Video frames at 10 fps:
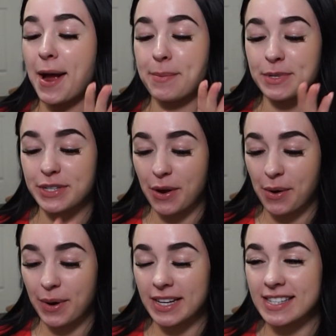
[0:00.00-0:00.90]
I'm
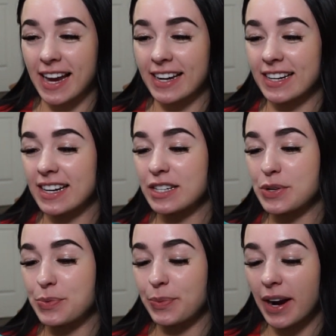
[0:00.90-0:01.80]
so excited
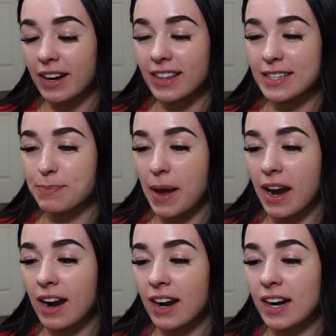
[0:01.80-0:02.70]
to wear this
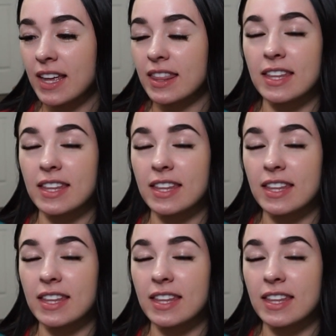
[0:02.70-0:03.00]
pair.